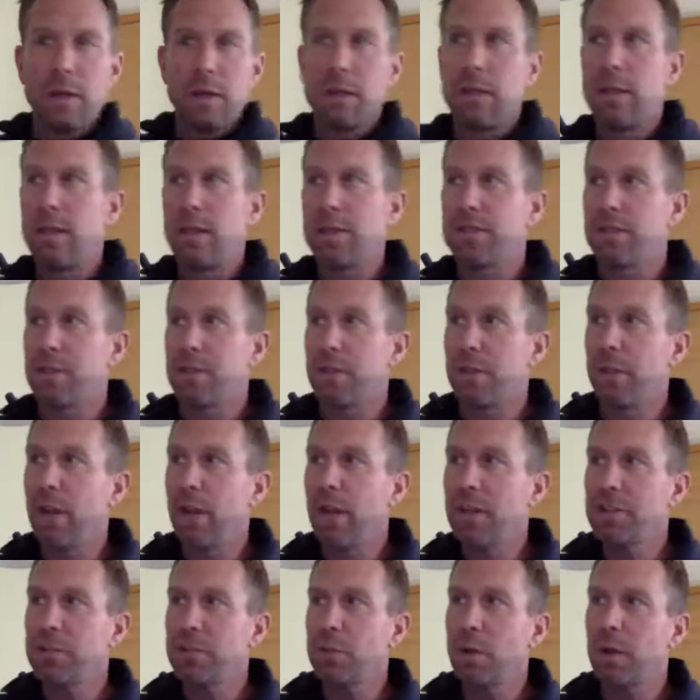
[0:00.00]
Easy. The
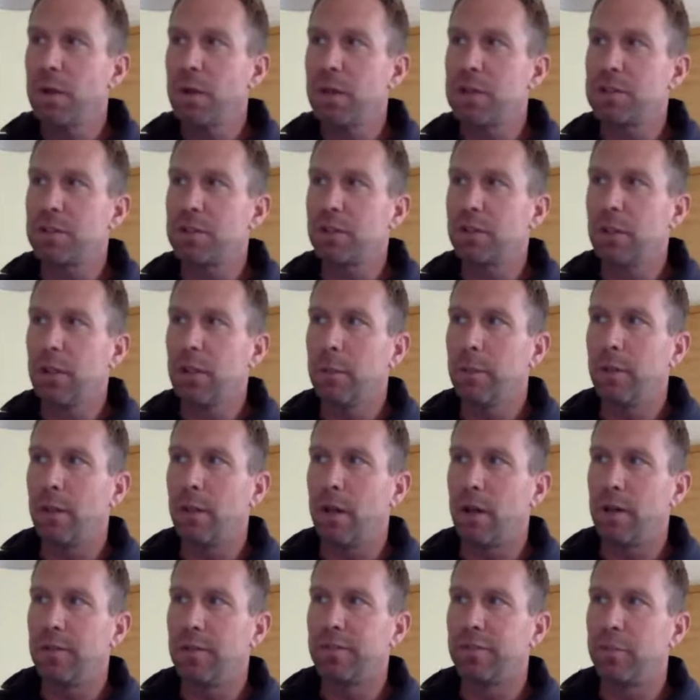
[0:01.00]
next one is a little bit
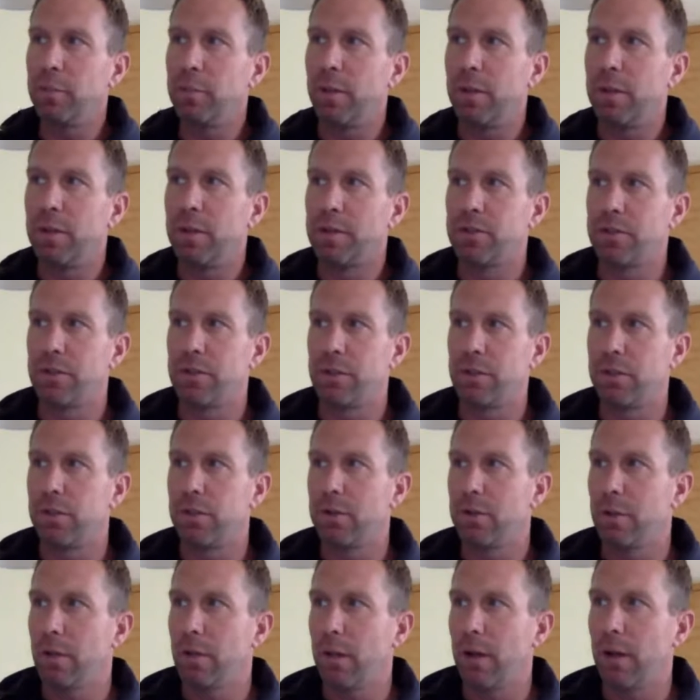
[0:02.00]
unfamiliar to
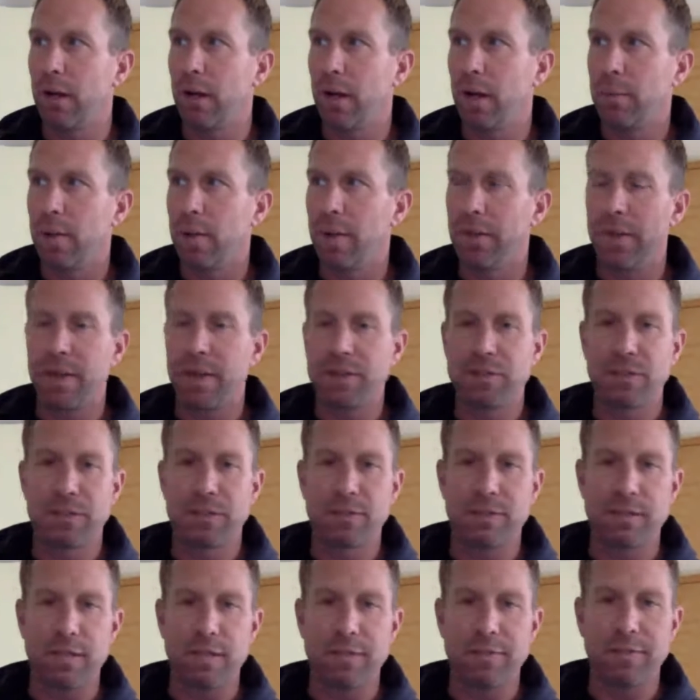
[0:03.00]
you, and that's a
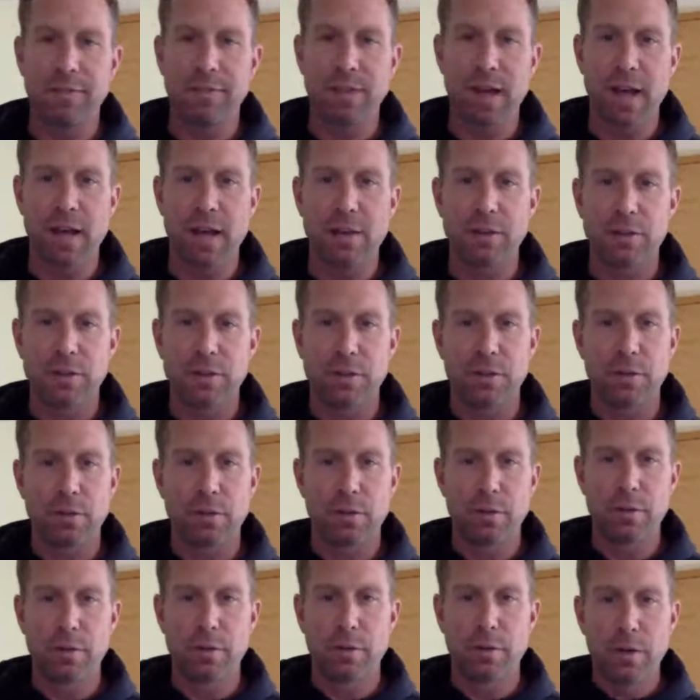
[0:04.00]
D flat.
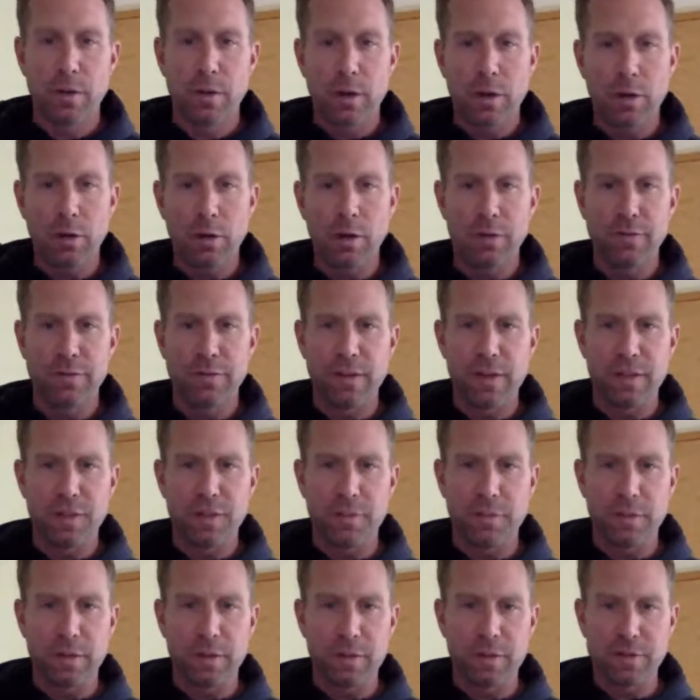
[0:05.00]
So our advanced
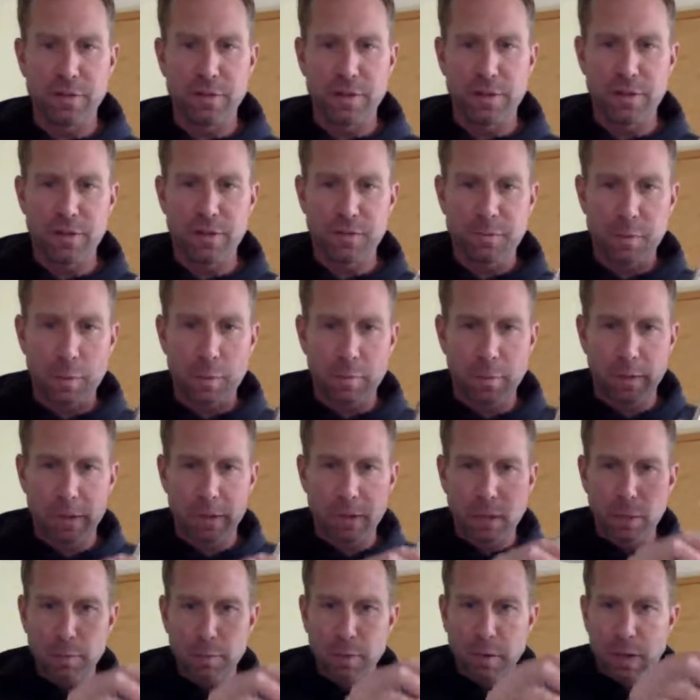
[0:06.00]
players know this, but
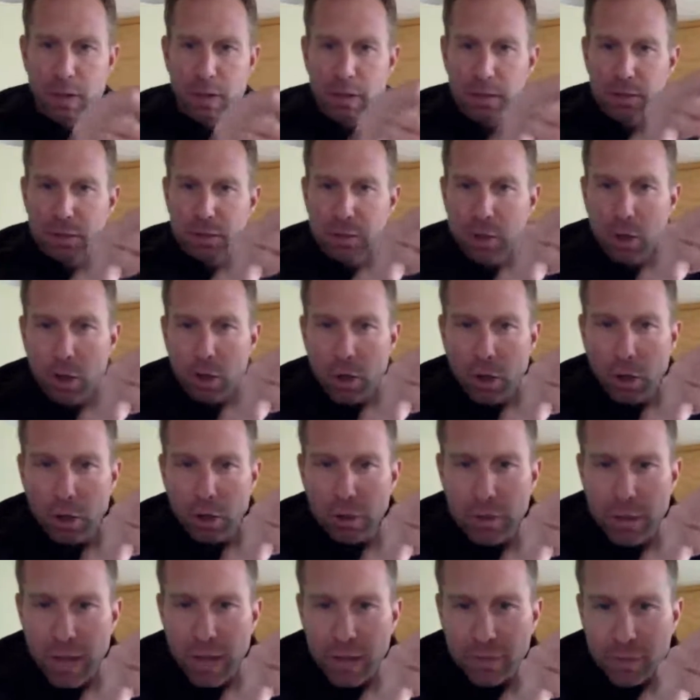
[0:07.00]
beginning band, all
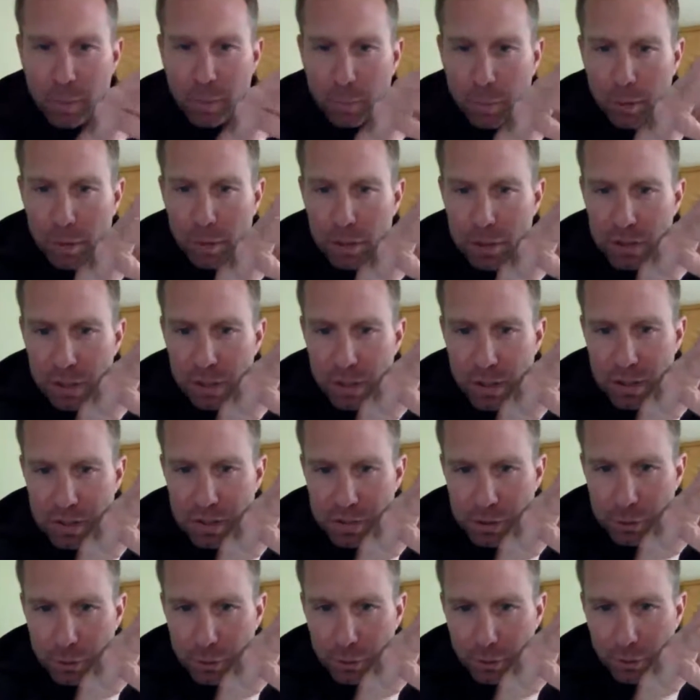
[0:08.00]
you have to push is
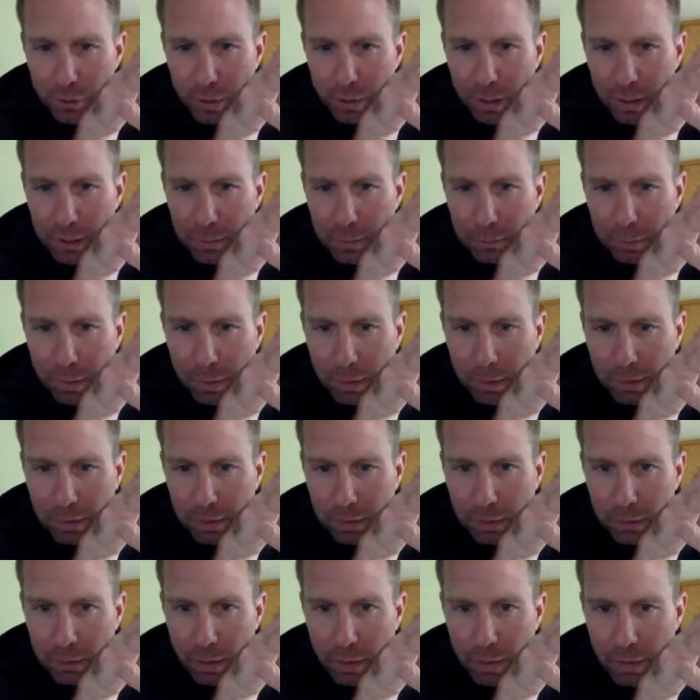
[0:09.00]
your right
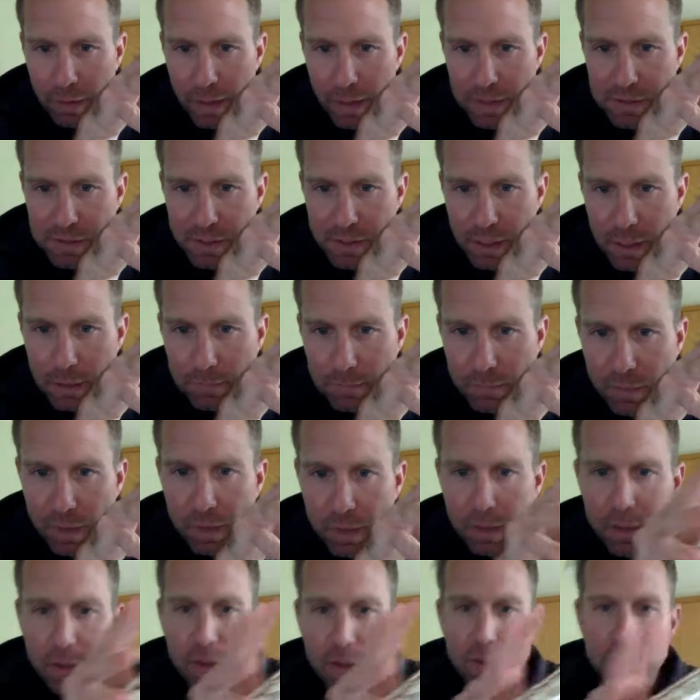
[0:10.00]
pinky, and that's it.
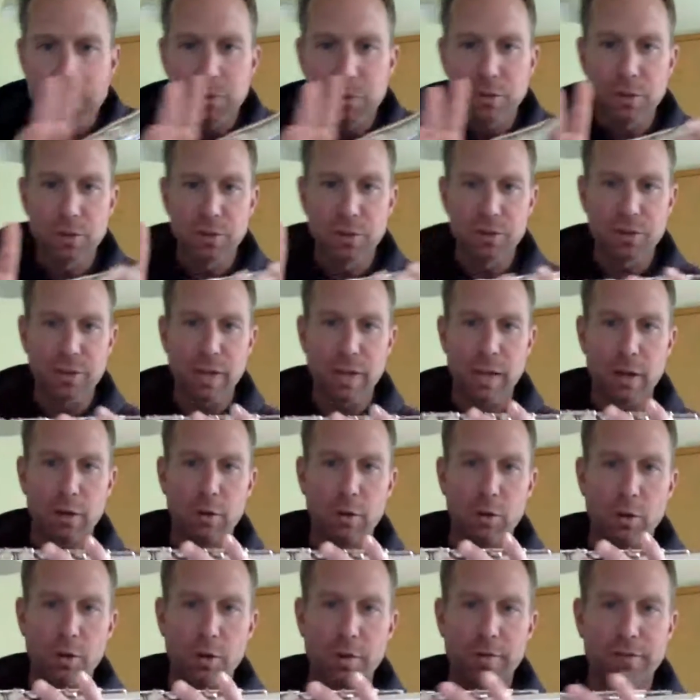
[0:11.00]
So you just kind of
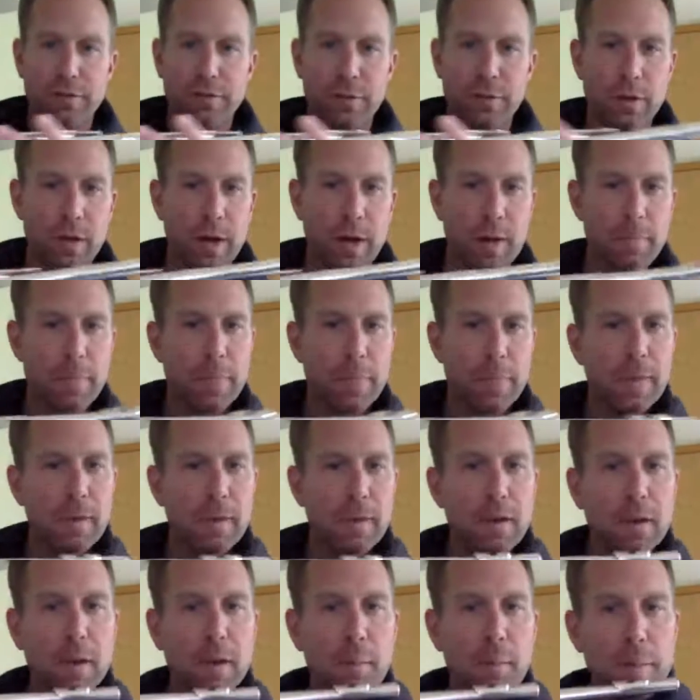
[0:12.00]
hold the flute up
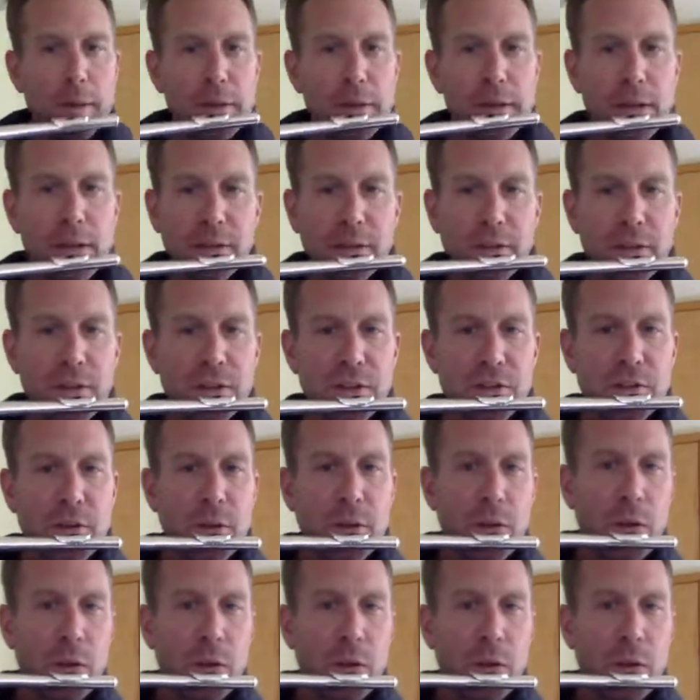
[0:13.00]
and play like this.